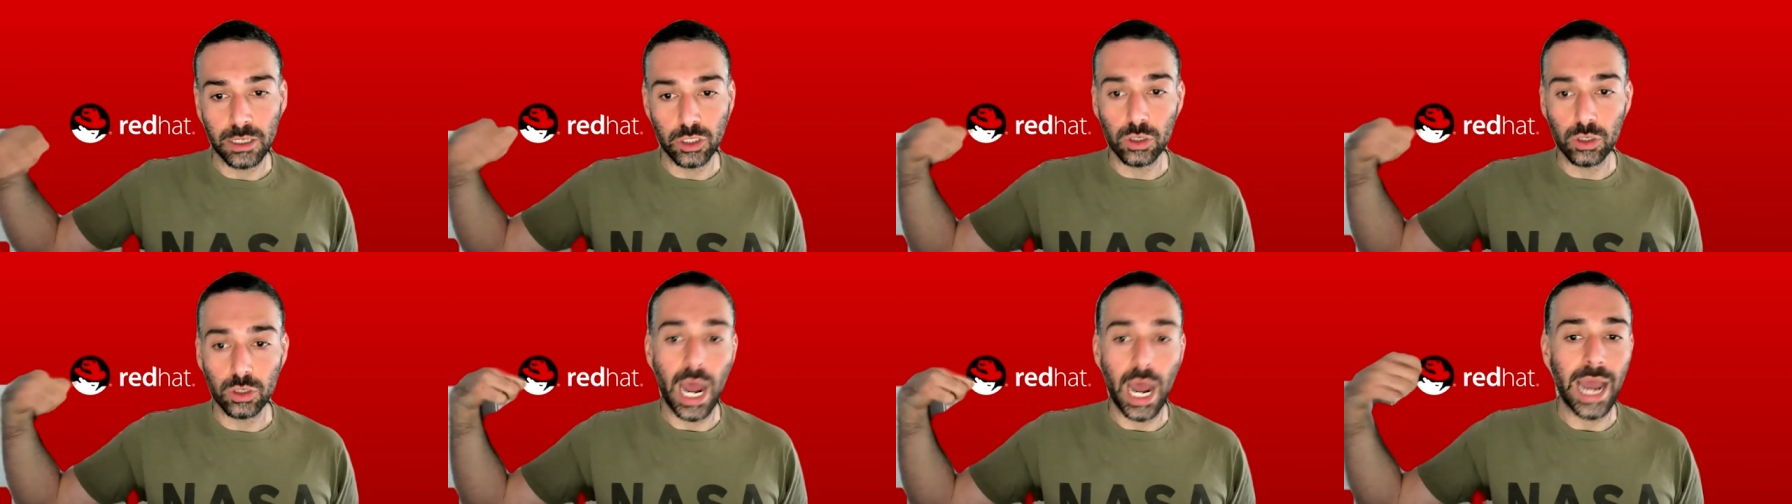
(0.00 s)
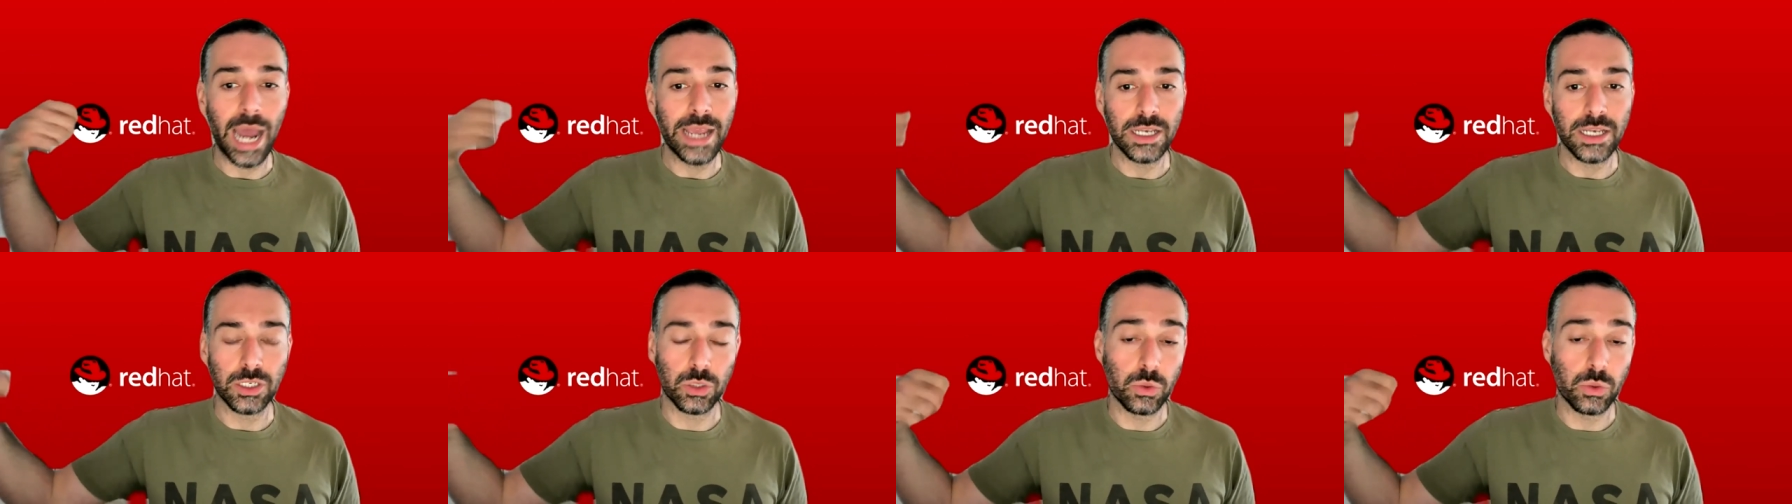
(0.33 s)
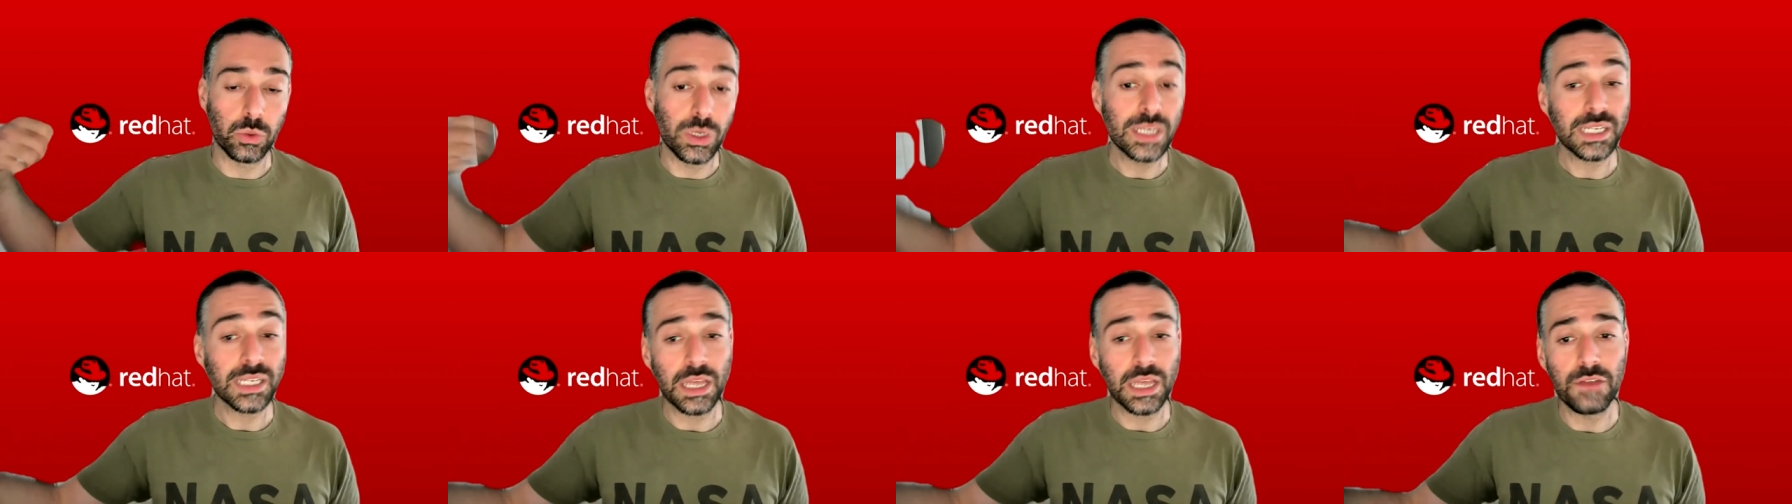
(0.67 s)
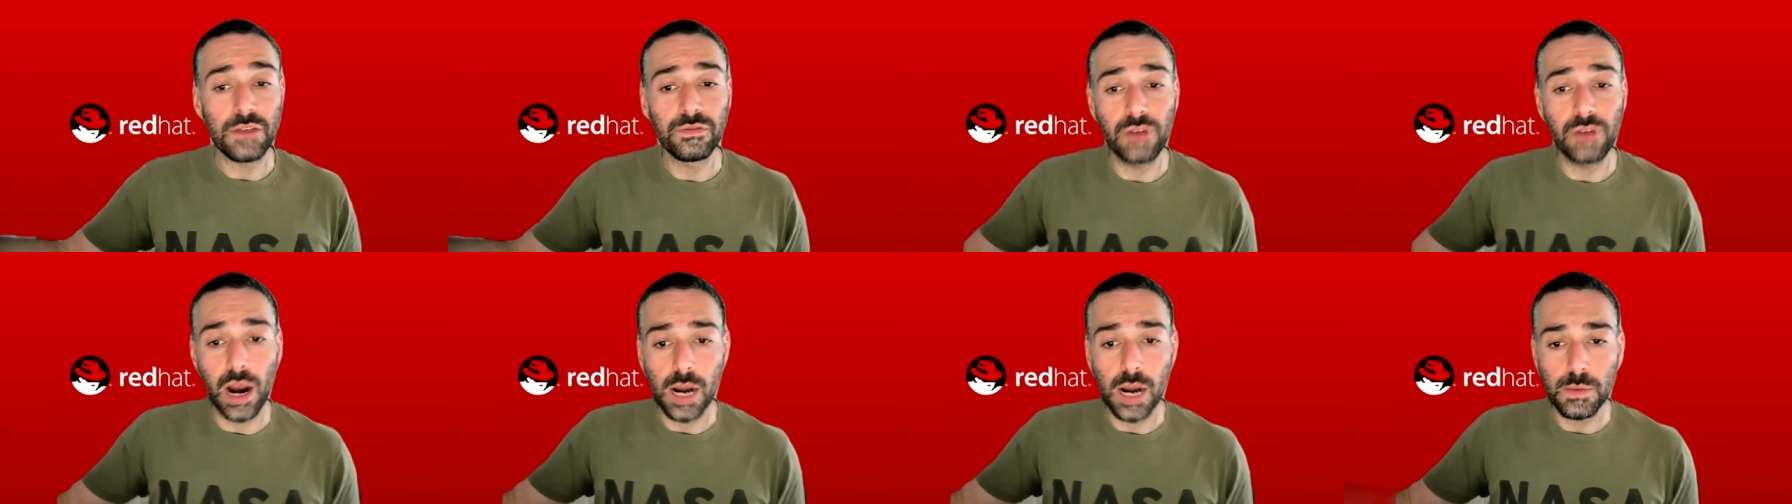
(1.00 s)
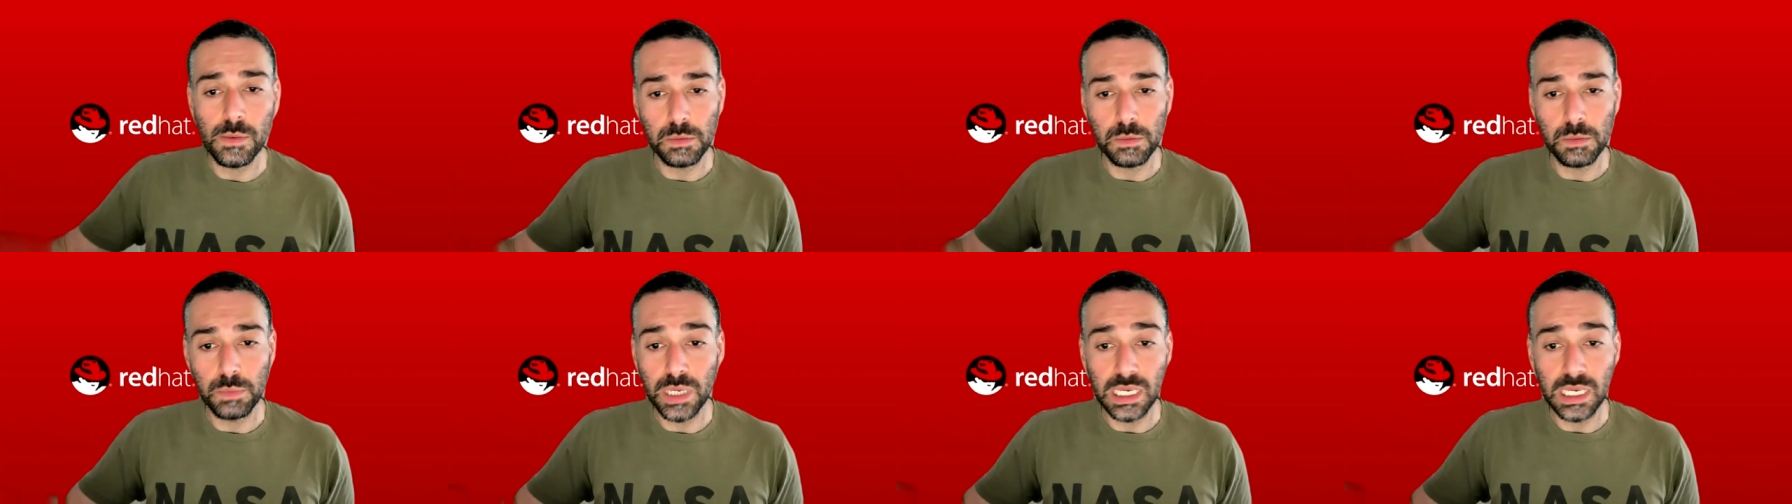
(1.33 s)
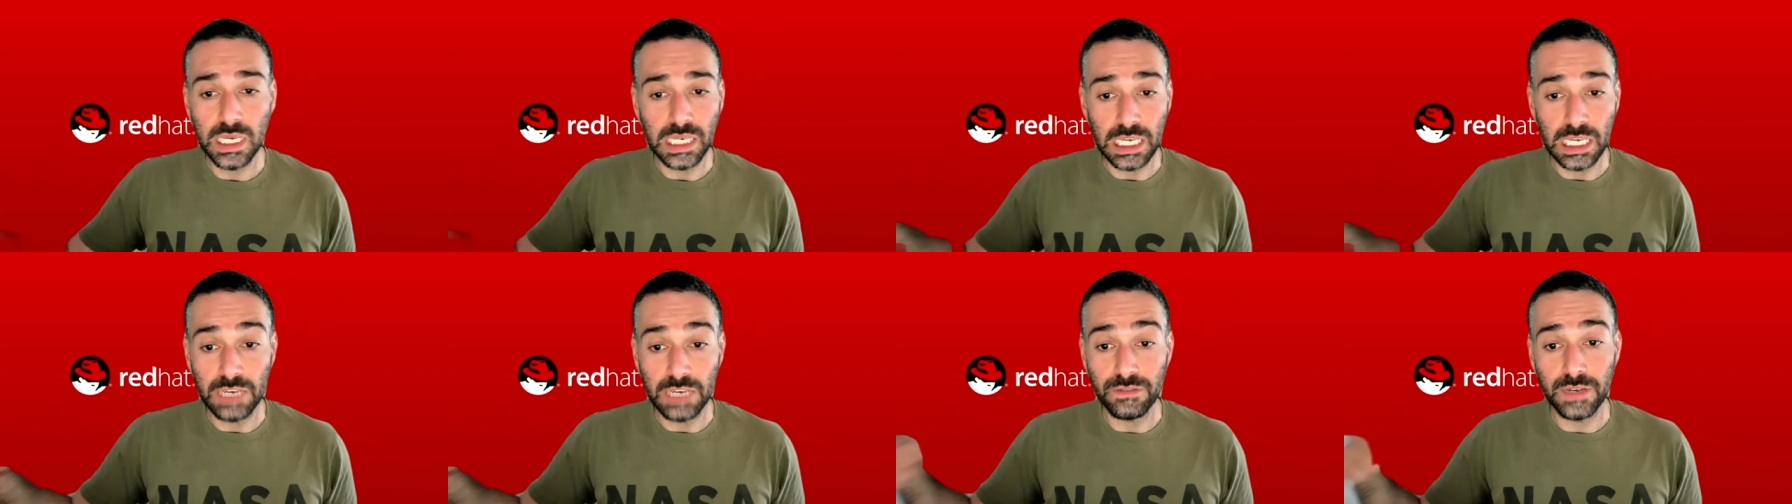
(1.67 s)
your highest risk environment
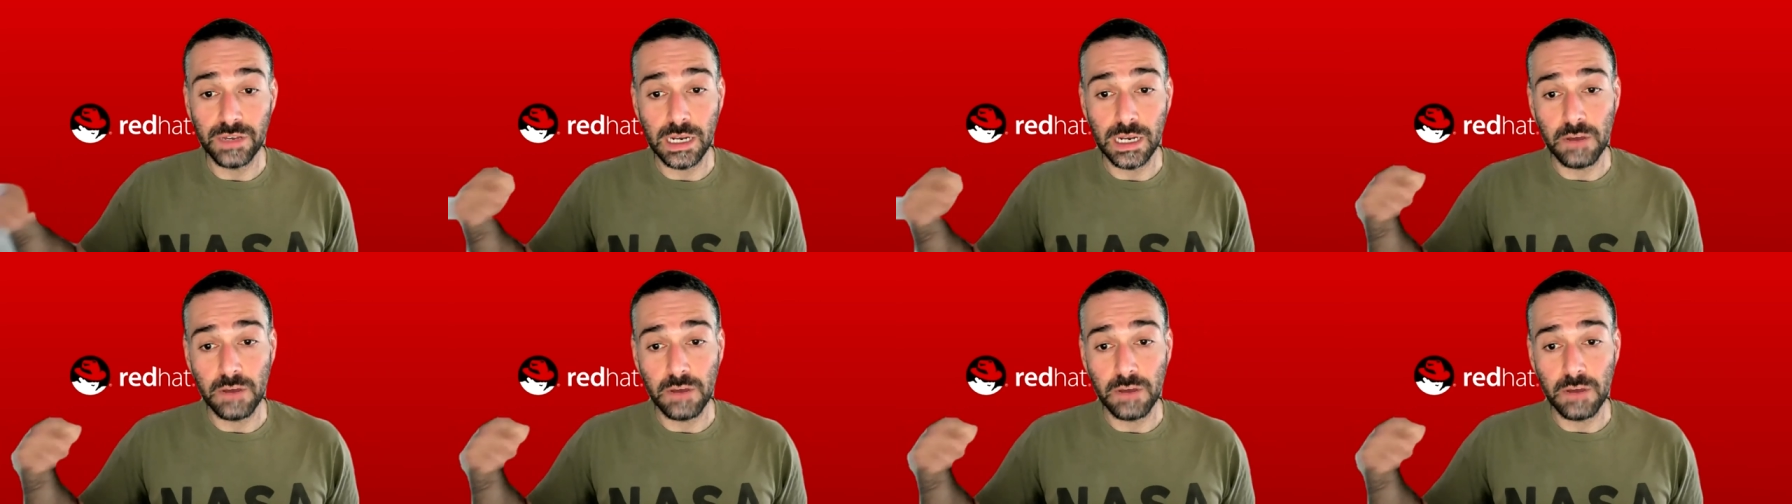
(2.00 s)
being even